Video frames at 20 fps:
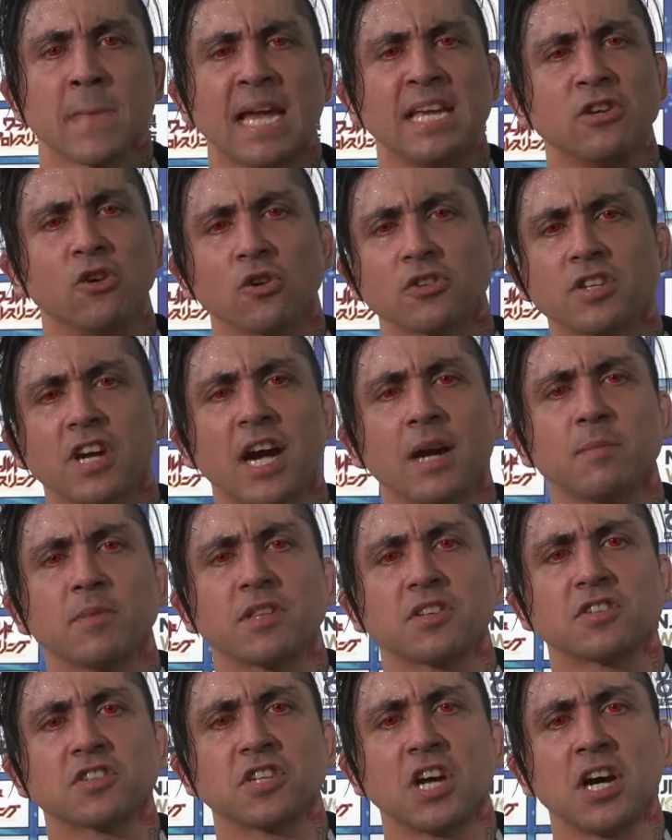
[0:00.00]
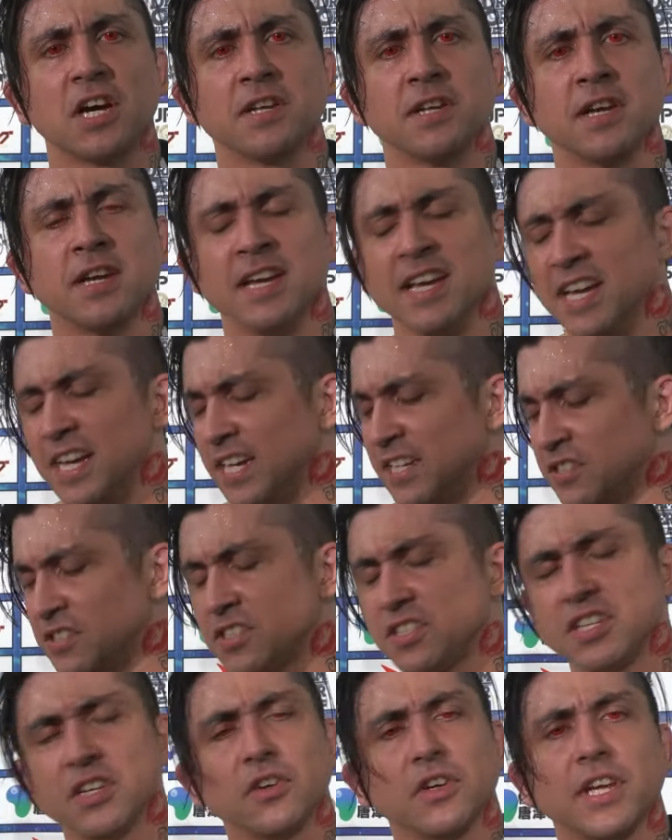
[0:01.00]
And your time in the sun is
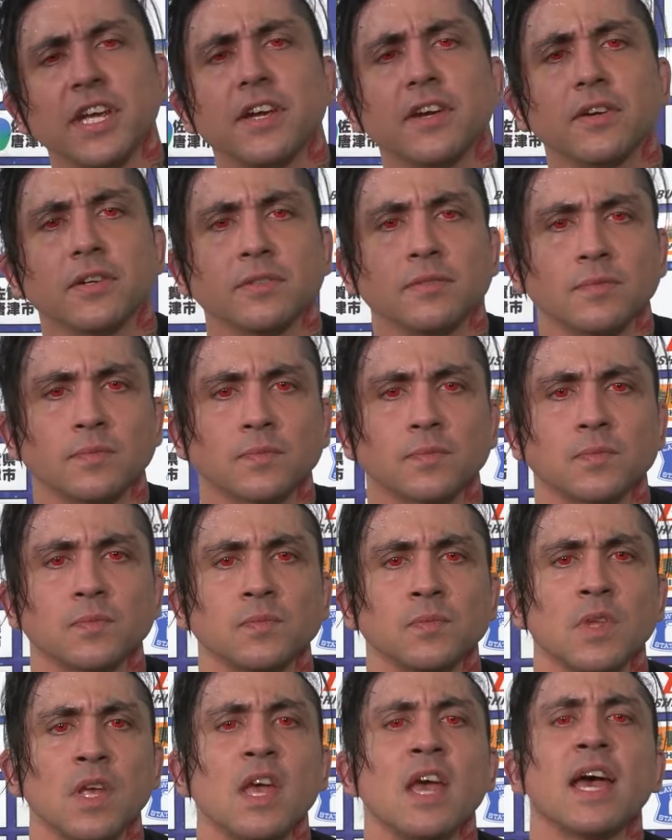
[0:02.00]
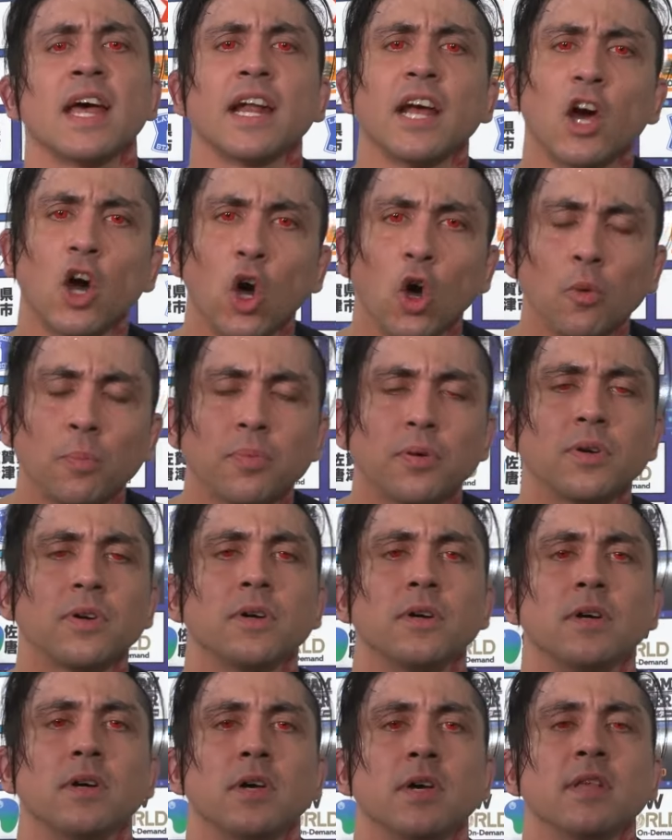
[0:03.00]
still here. And I hope
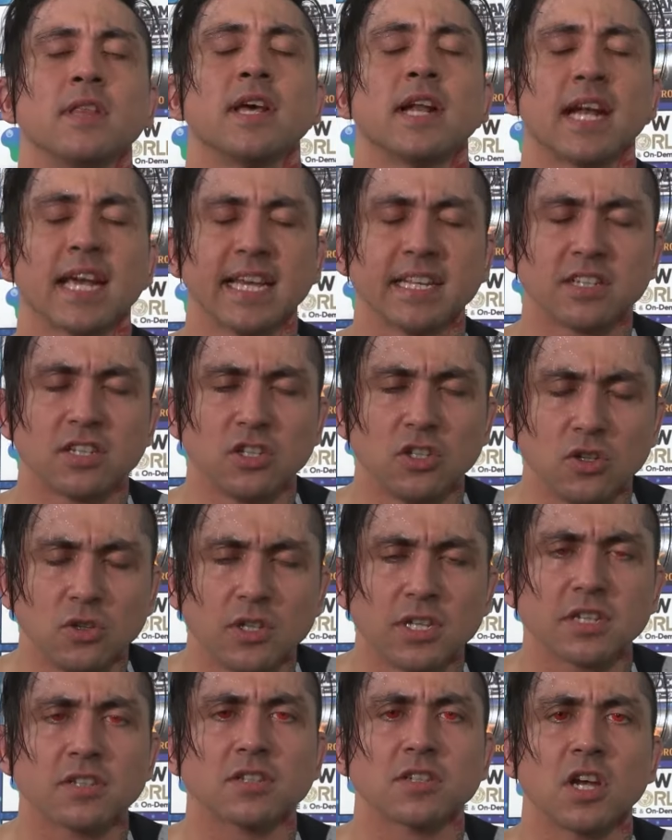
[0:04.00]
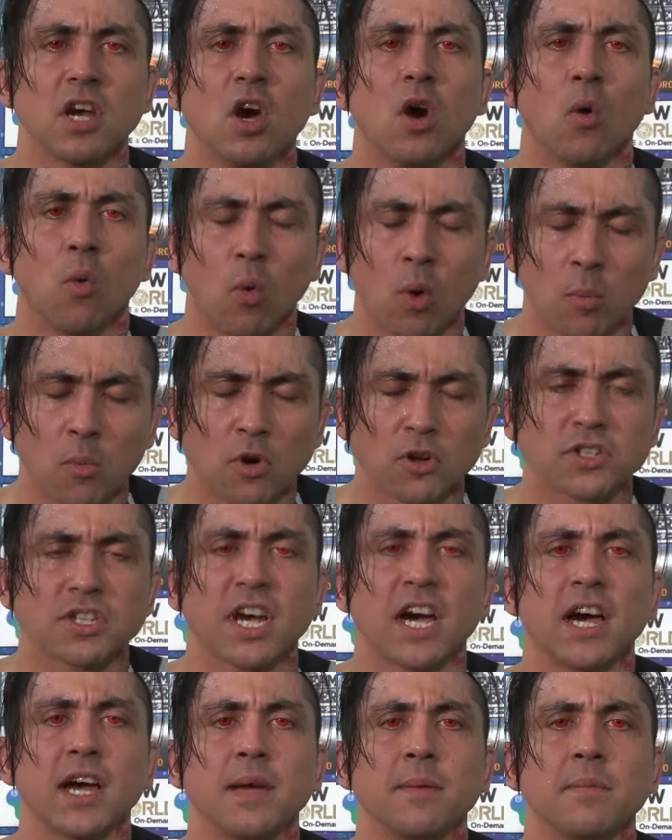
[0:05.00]
that I get to do this one more
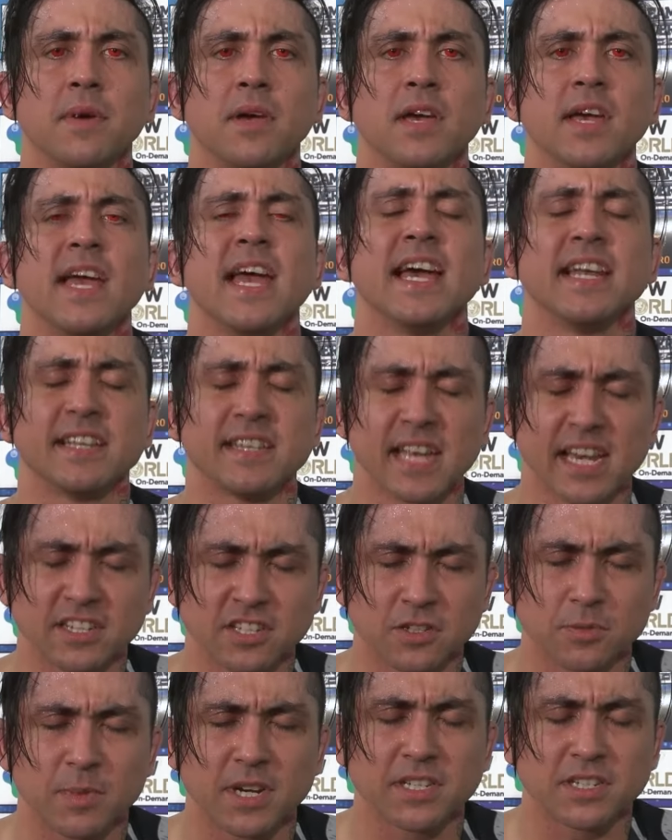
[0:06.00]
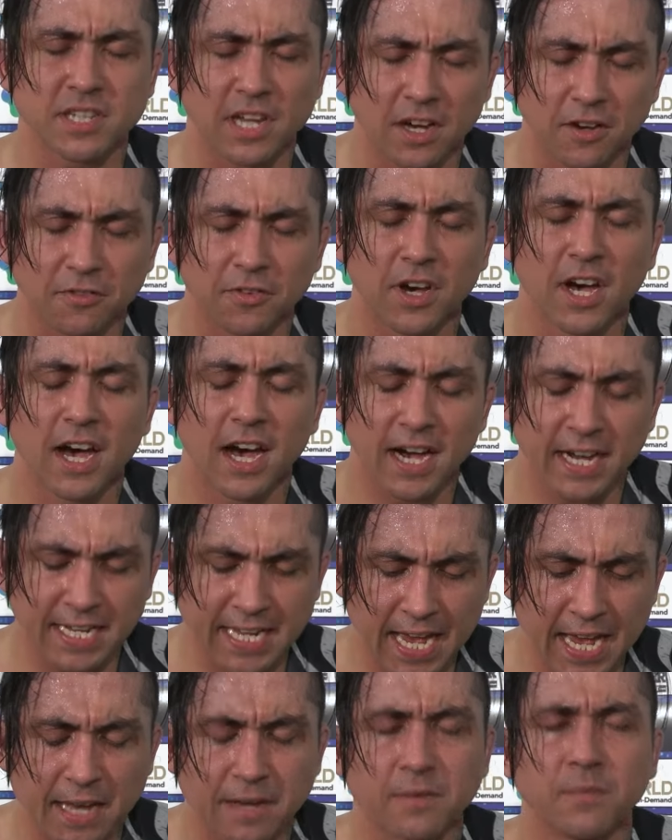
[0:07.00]
time and test myself
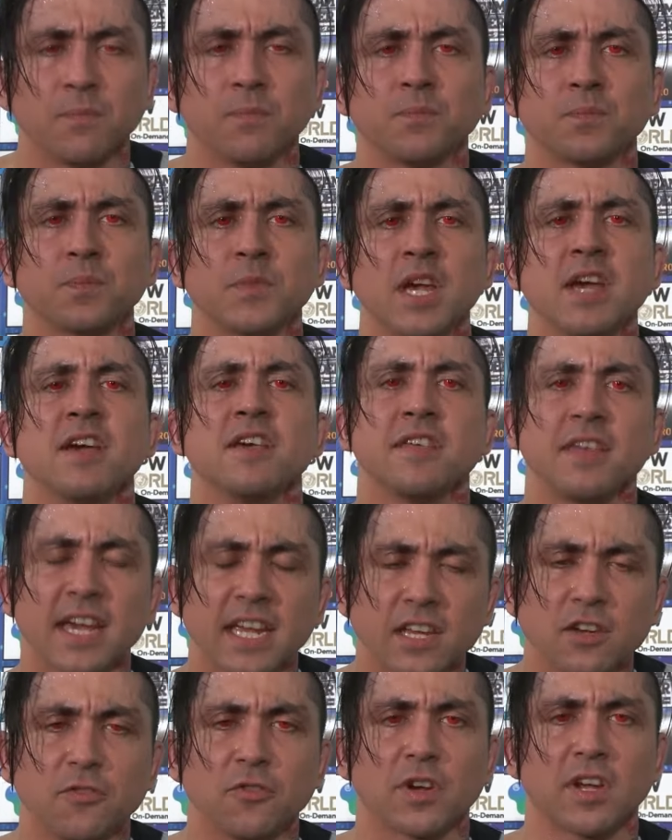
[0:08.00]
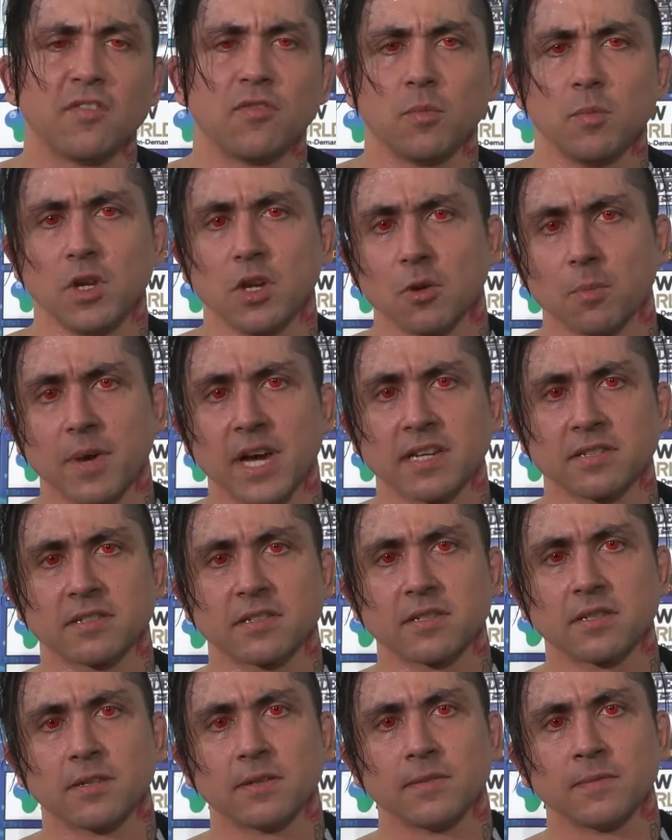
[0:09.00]
again. Thank you for giving me your
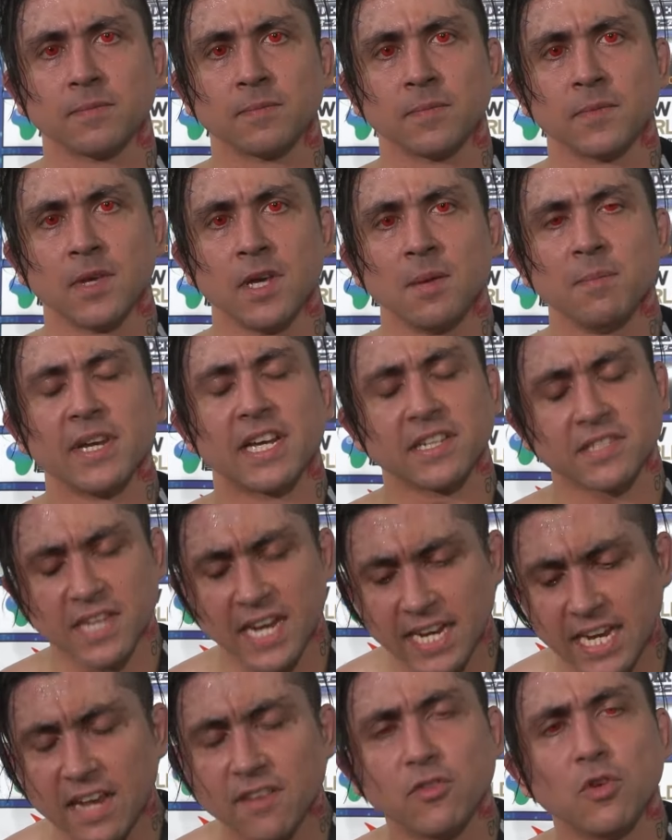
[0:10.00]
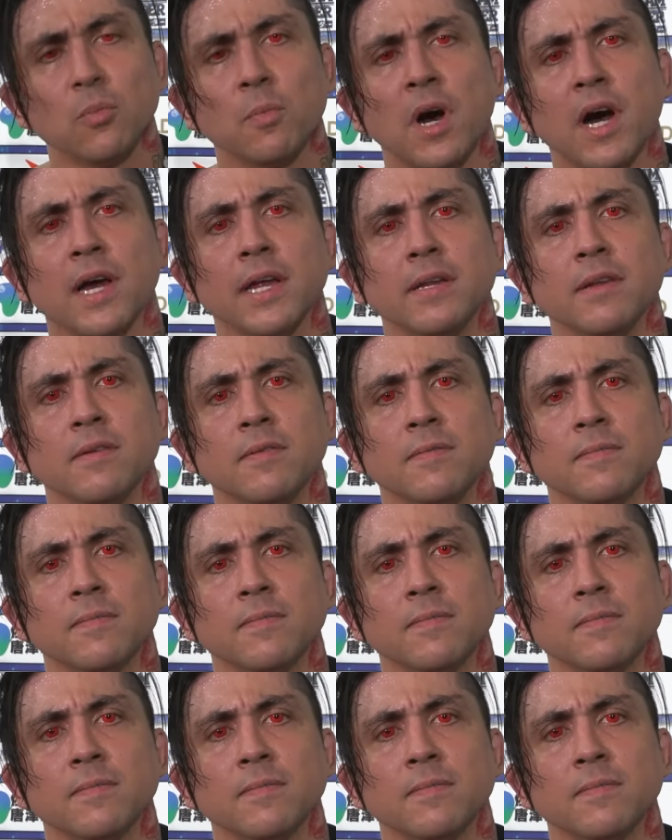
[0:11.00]
best, because I gave you mine.